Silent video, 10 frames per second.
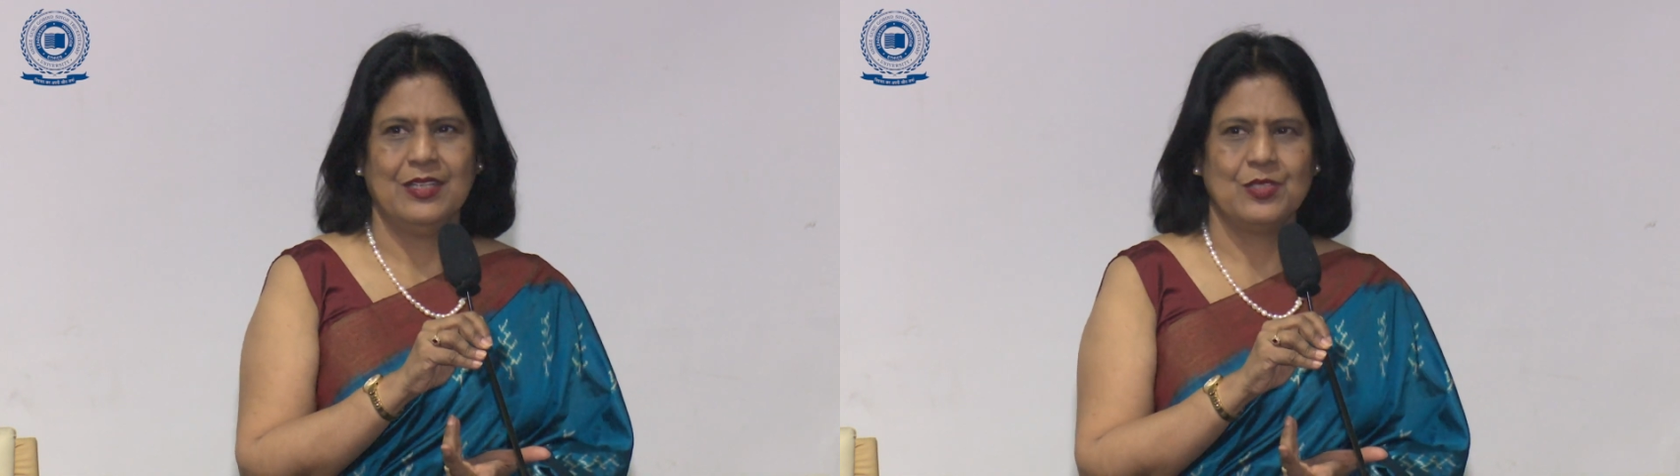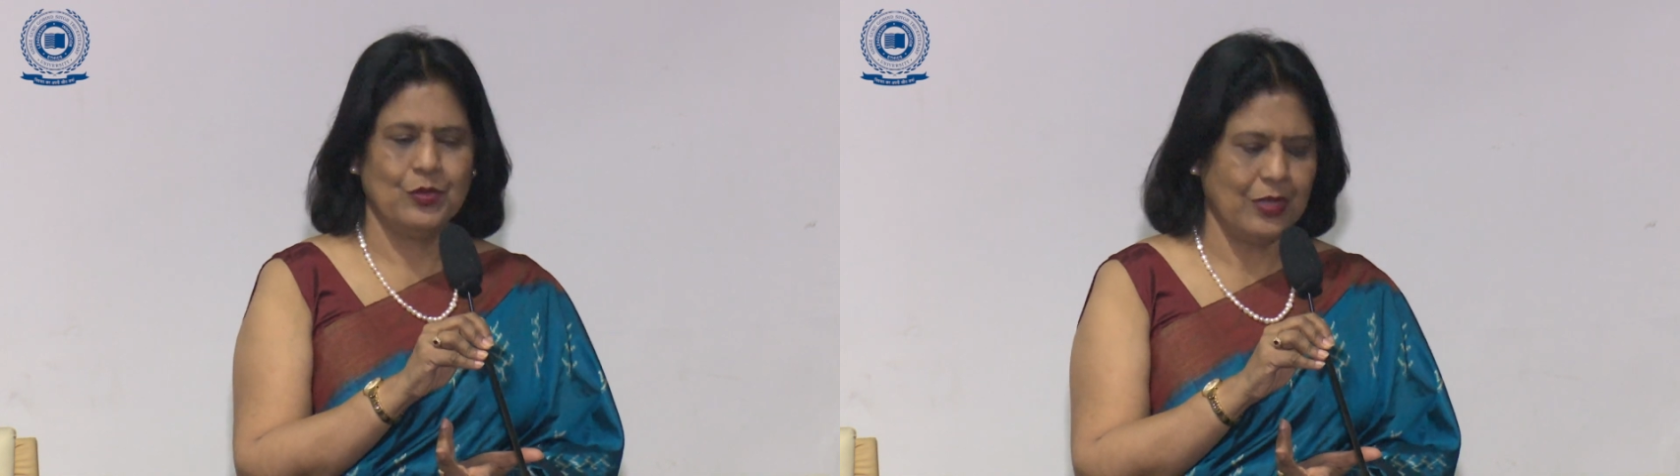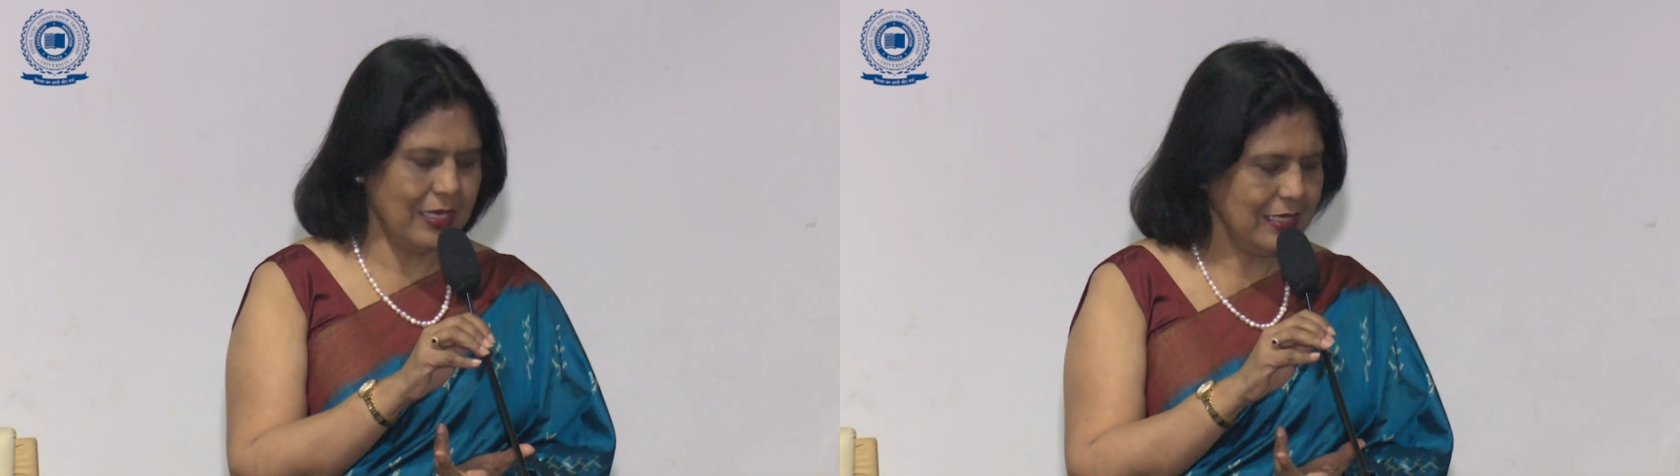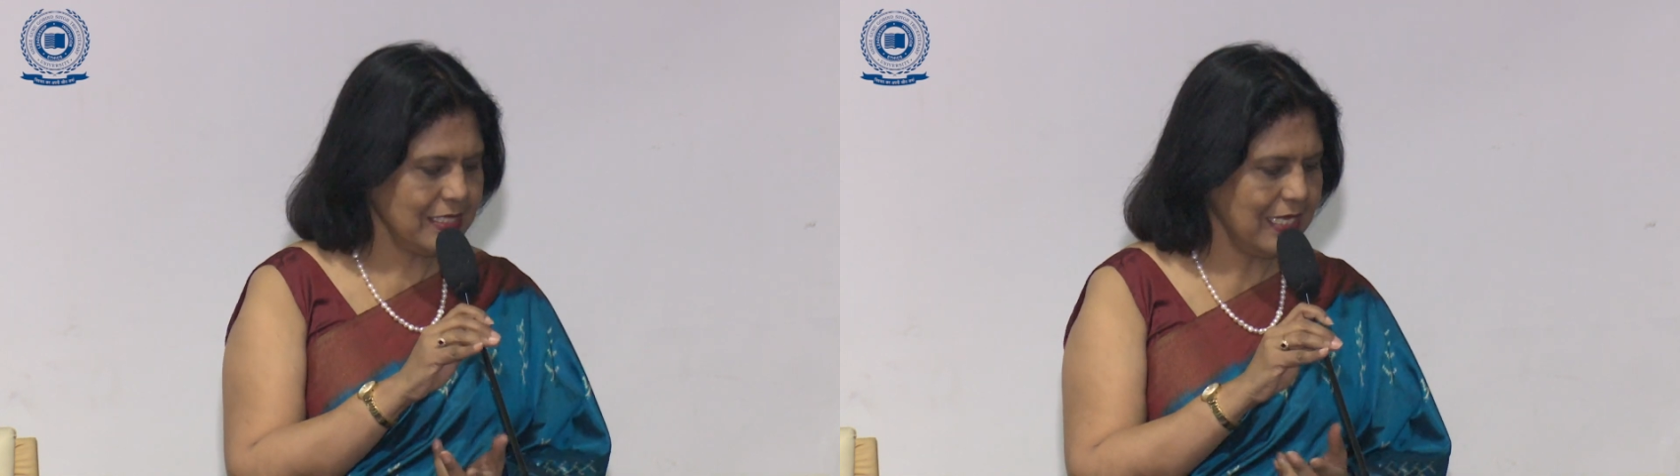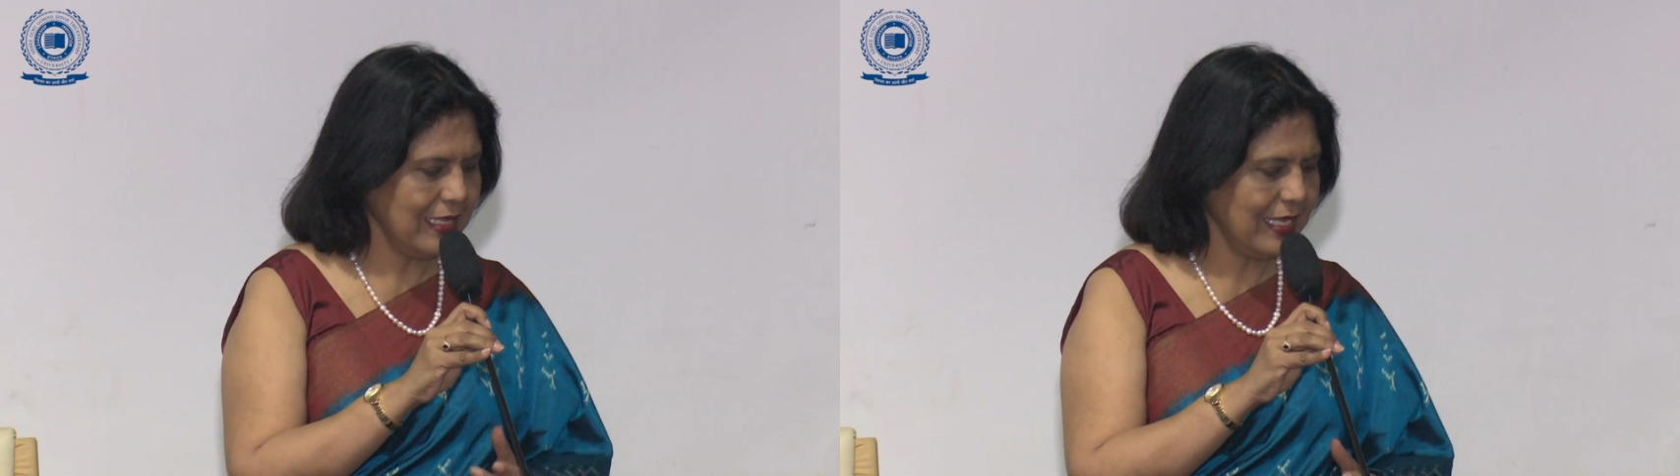So
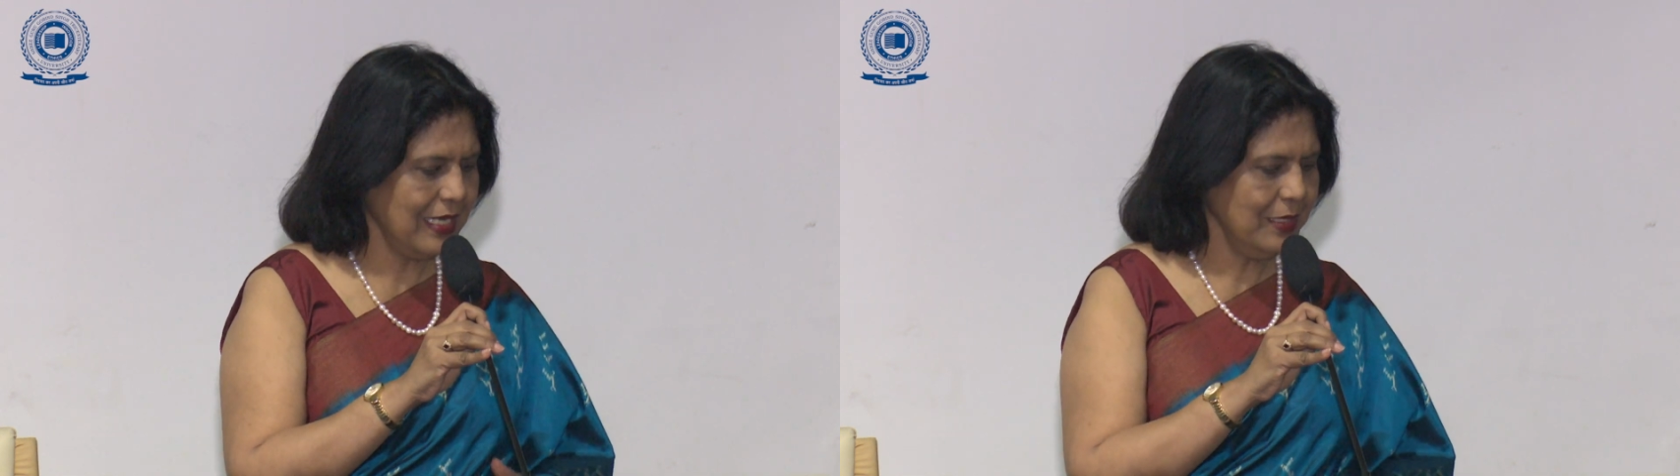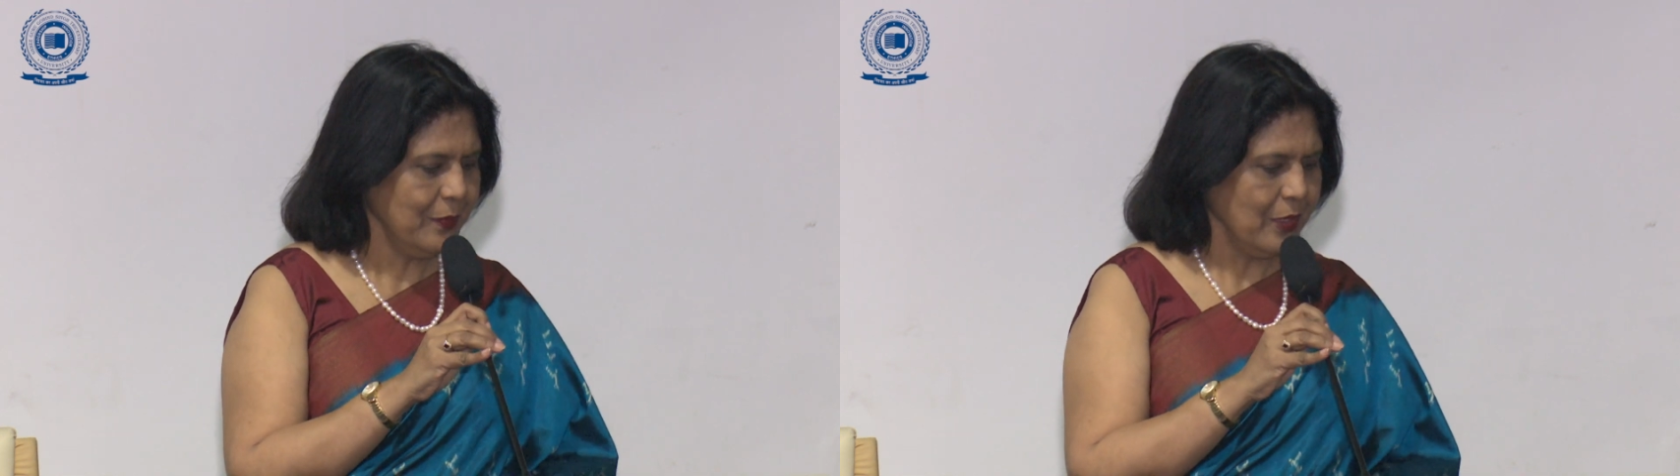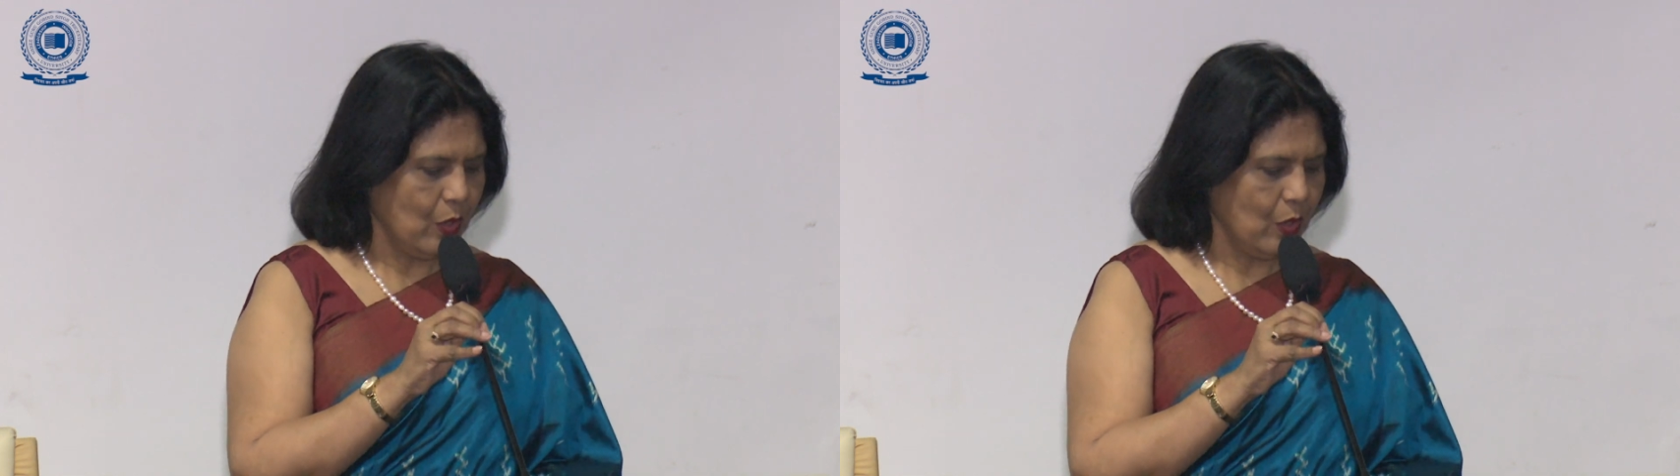understand that,